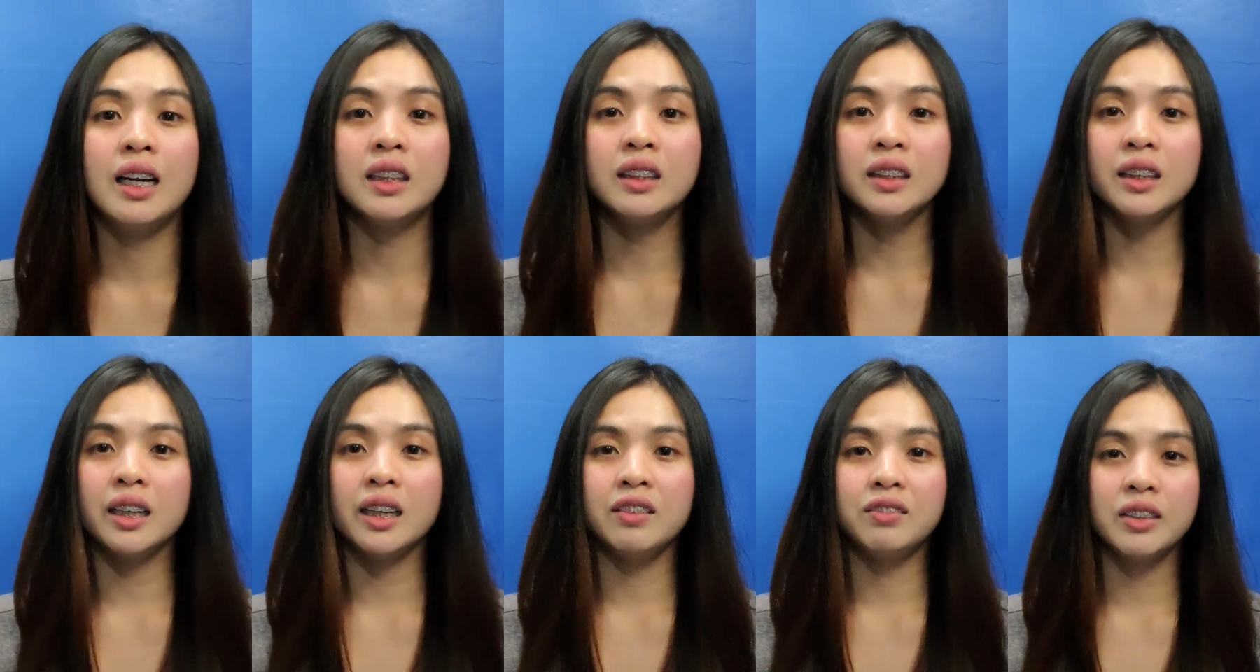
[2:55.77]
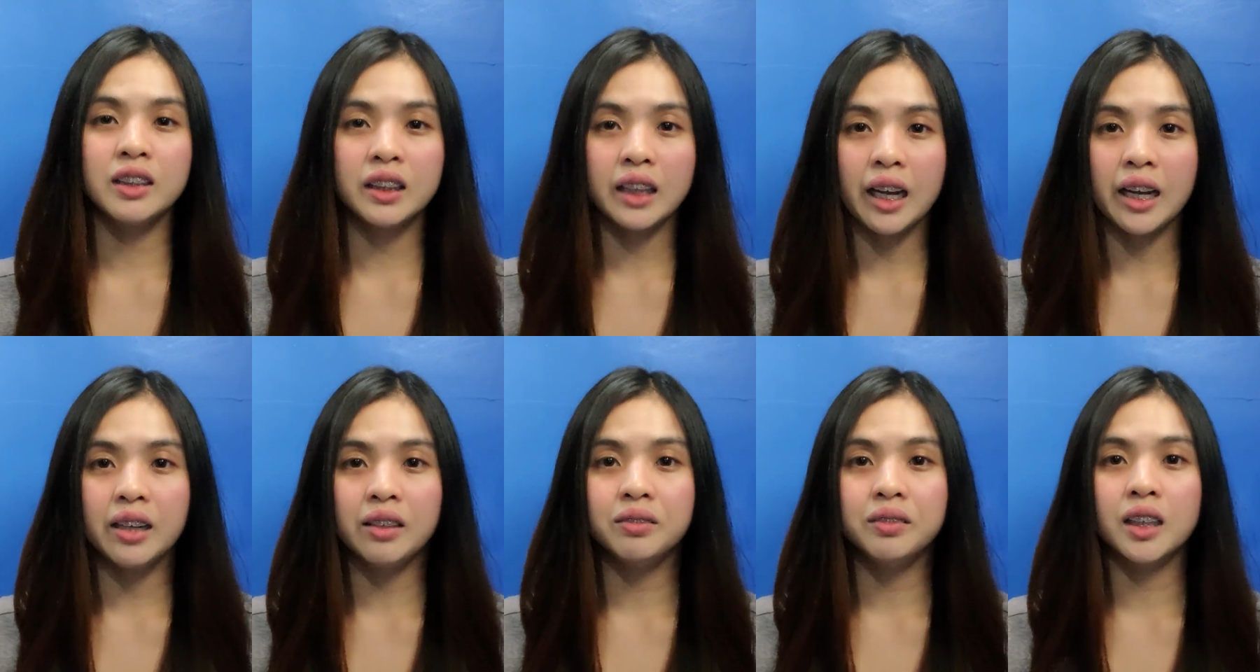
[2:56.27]
lang na every
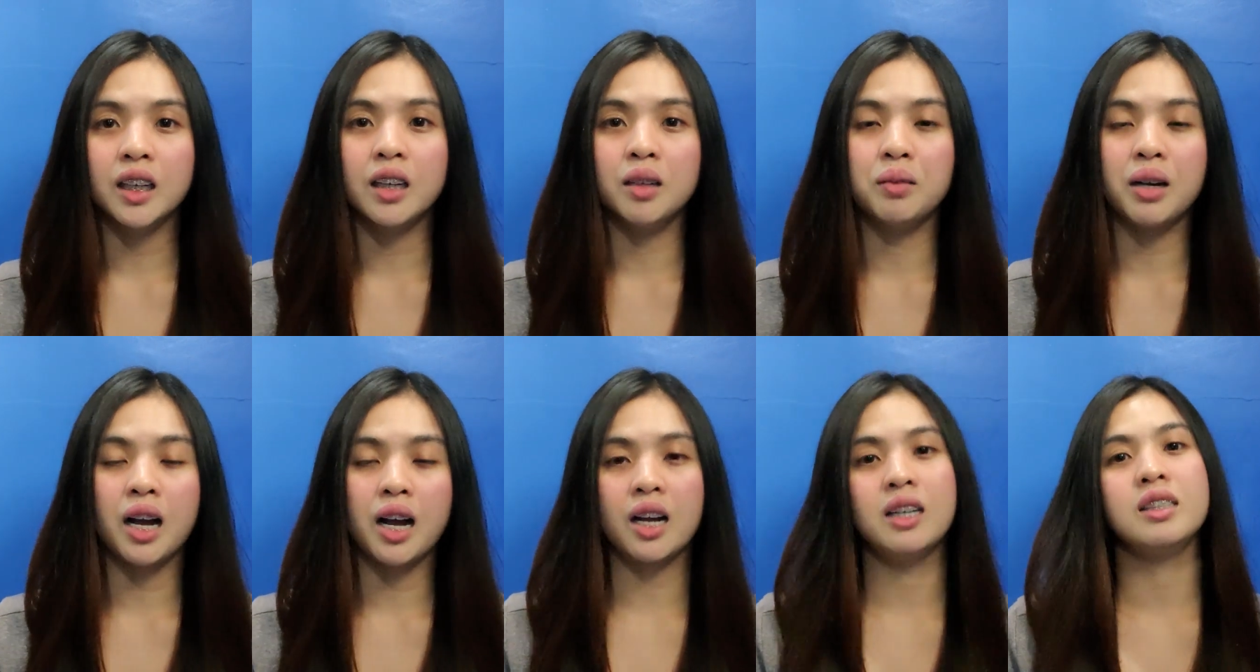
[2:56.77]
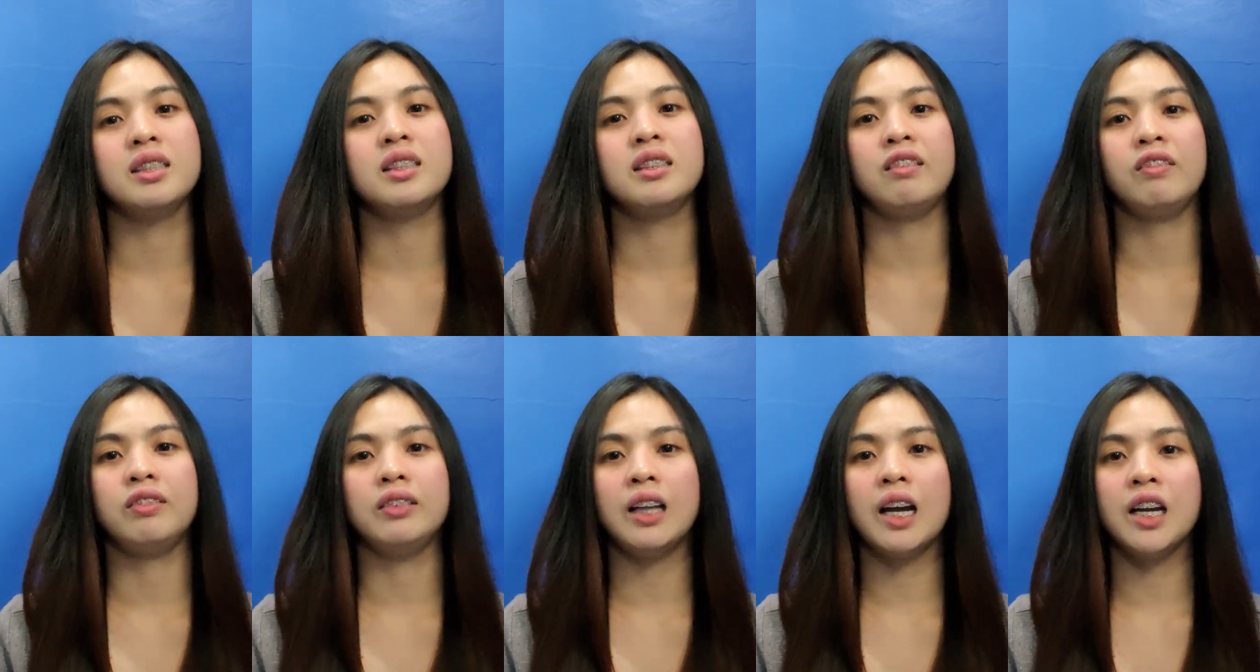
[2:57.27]
time na
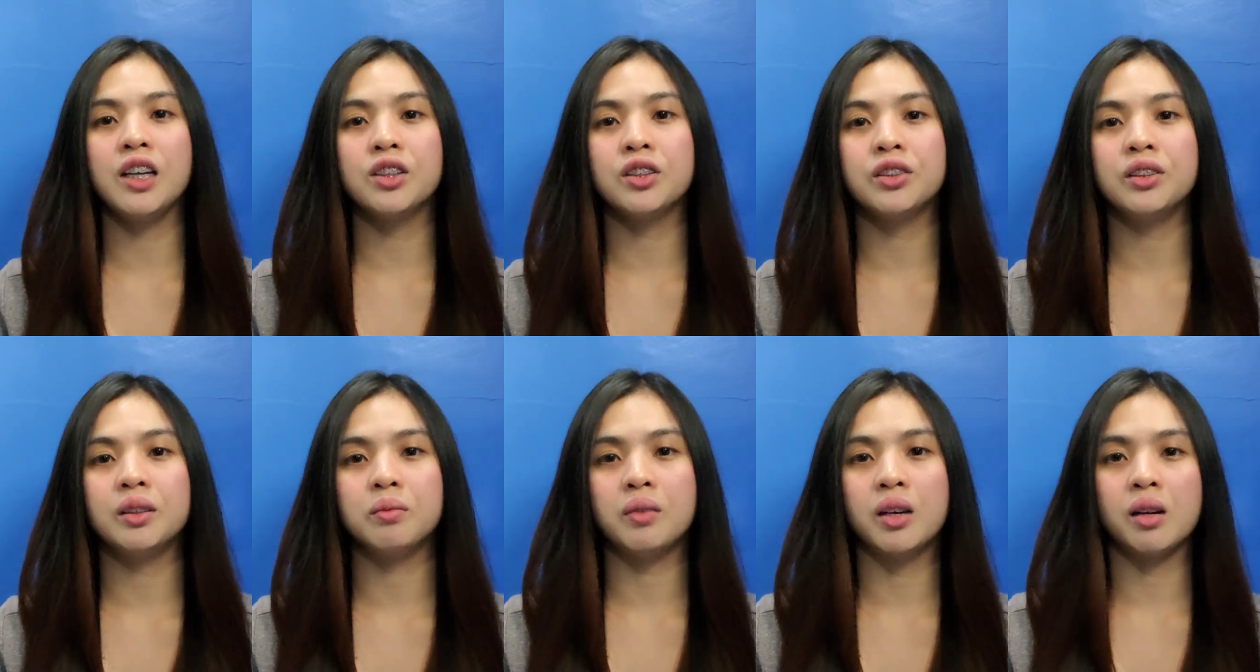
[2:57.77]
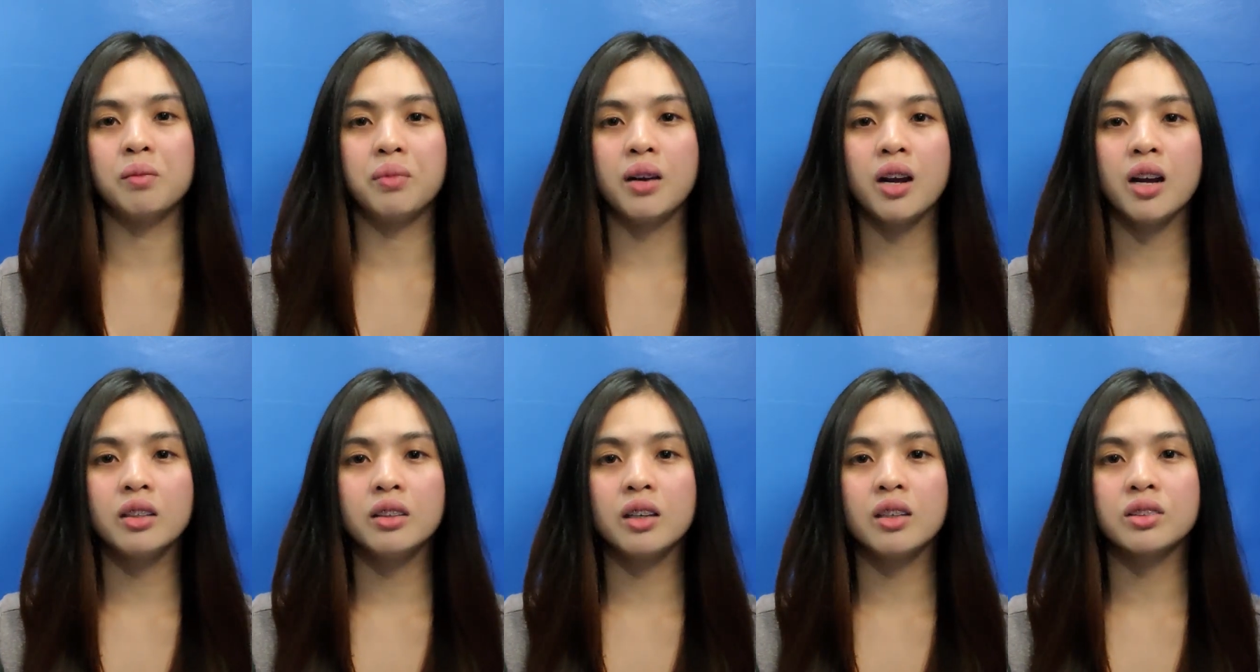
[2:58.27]
makaka-receive tayo ng
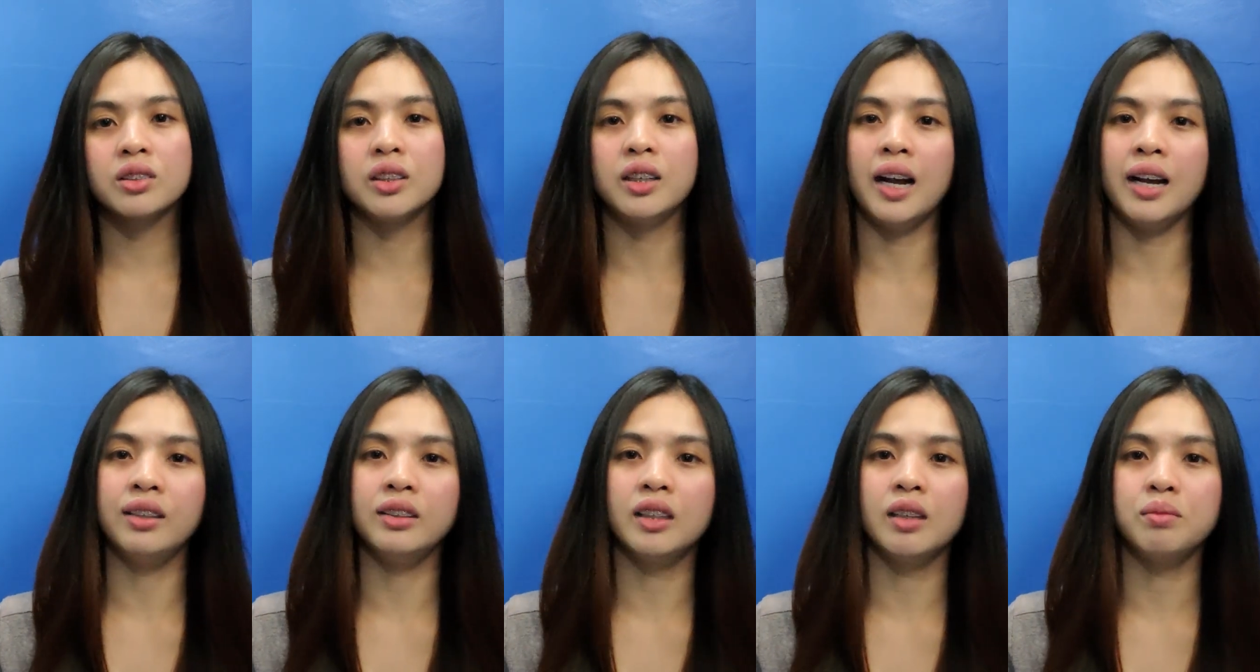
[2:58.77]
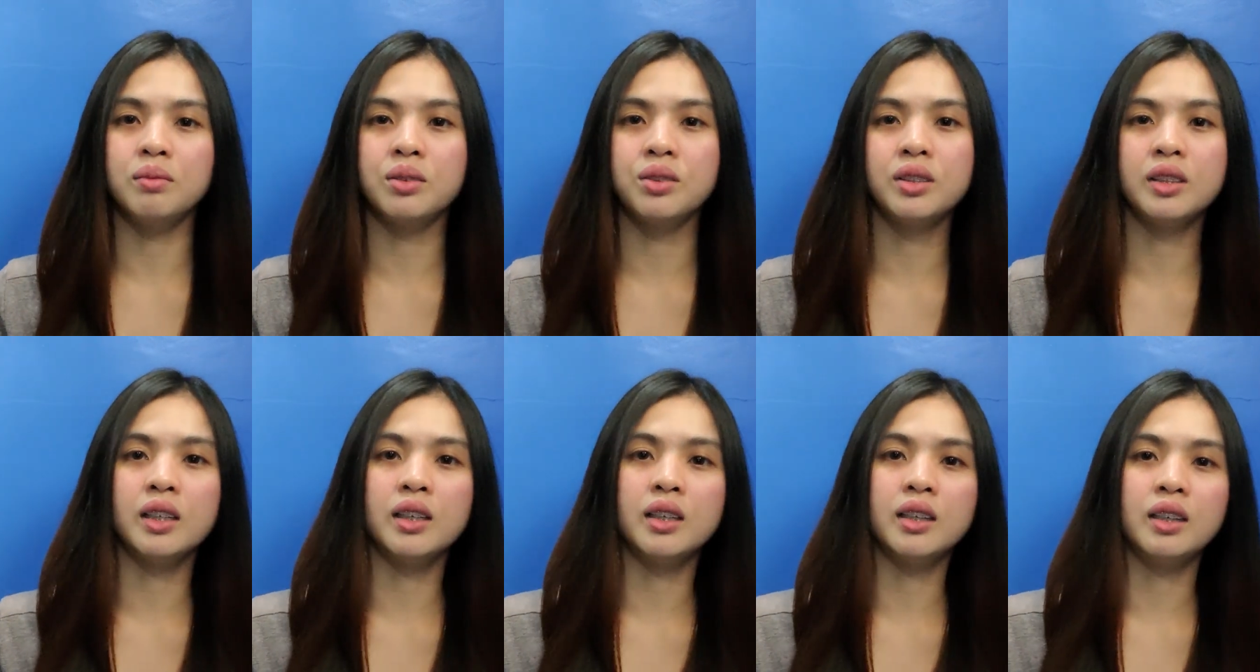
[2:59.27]
mga products or
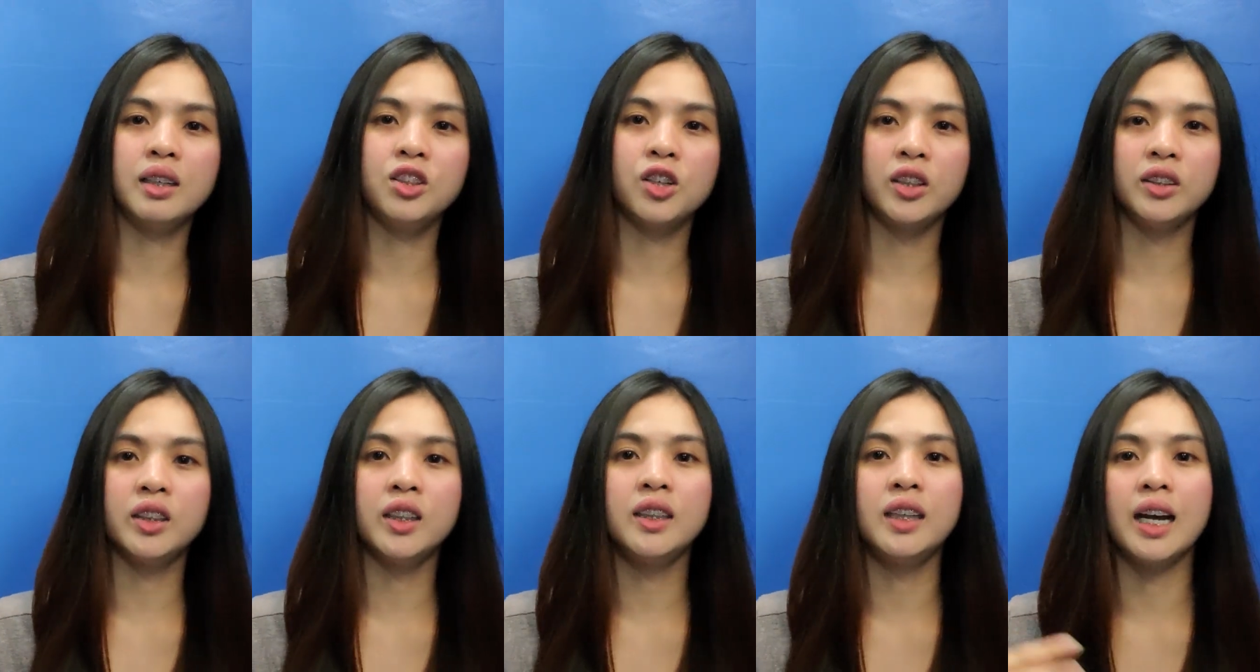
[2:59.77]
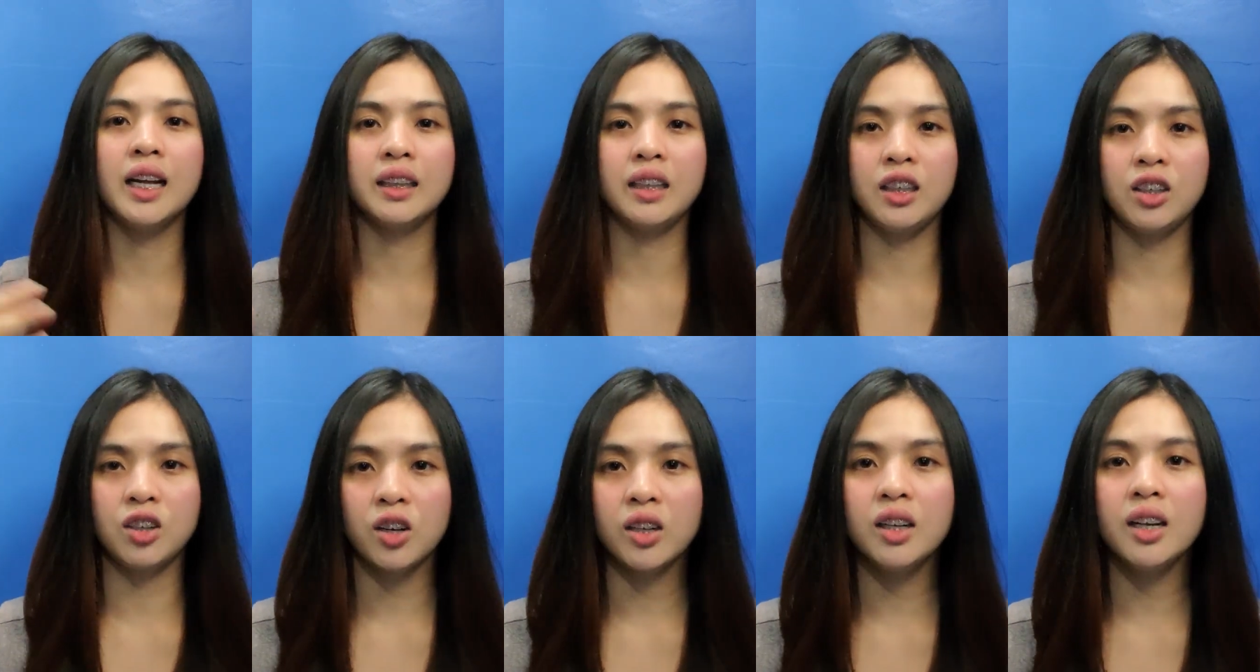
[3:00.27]
items na in-order
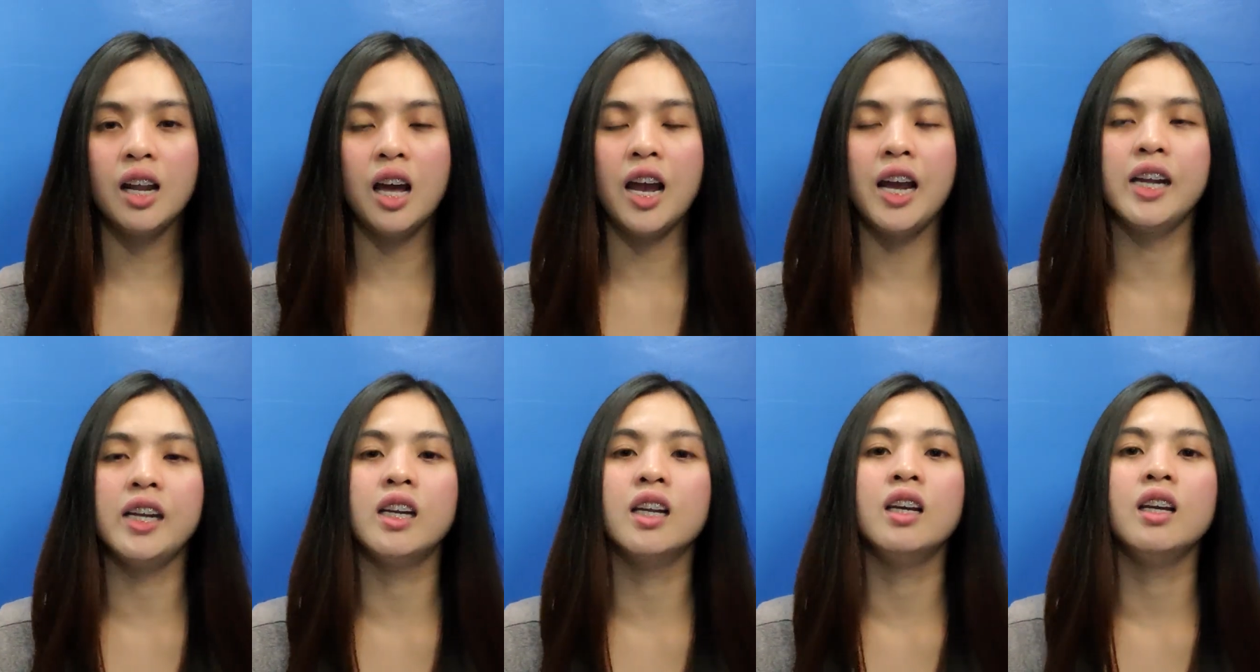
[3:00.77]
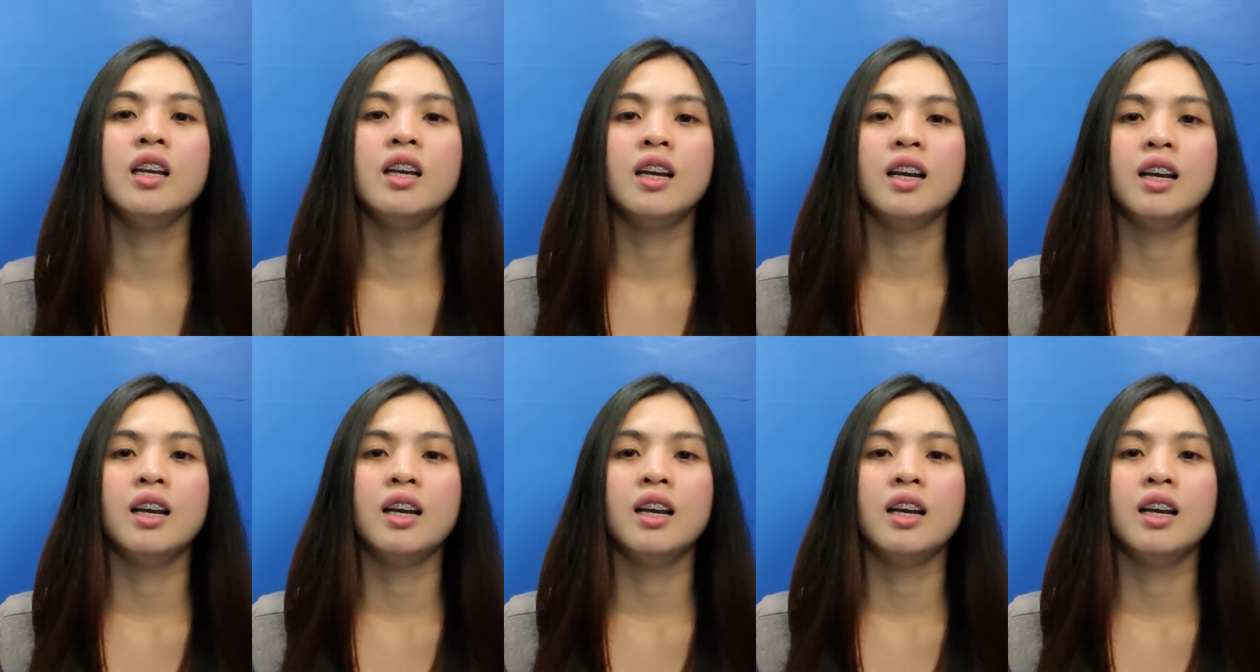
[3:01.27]
natin online,